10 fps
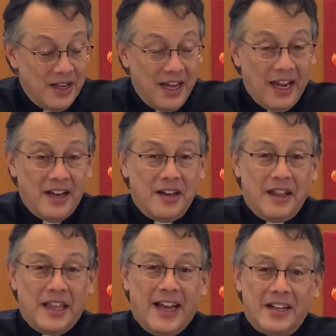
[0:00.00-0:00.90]

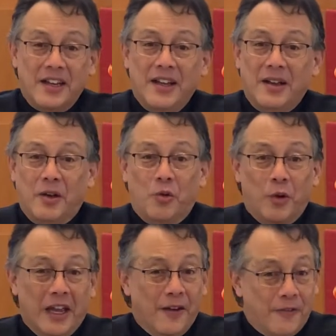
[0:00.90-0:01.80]
And that
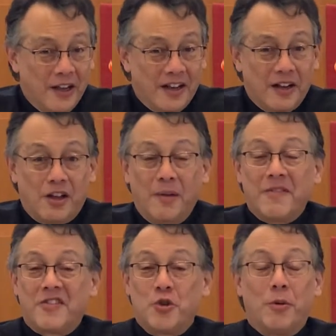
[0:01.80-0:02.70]
if it
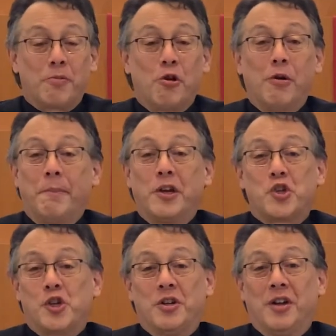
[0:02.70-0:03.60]
comes to a
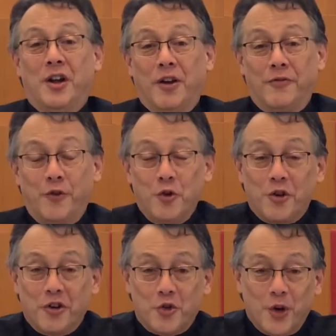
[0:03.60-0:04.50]
prohibition of food
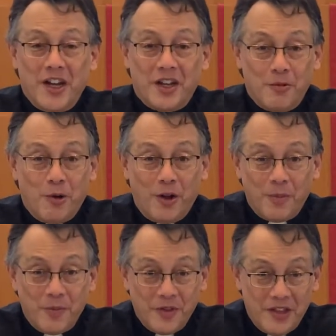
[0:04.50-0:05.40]
or drink,
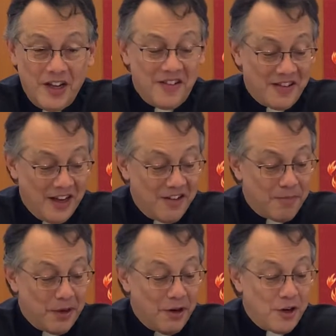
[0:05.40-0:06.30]
well, these things
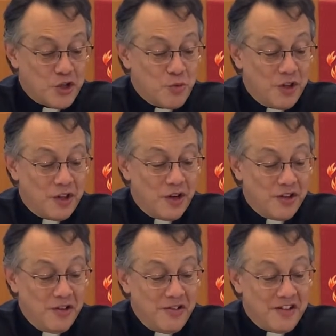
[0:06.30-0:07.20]
perish with their
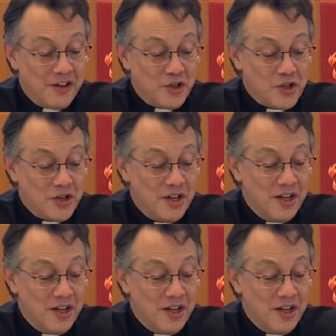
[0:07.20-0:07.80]
usage.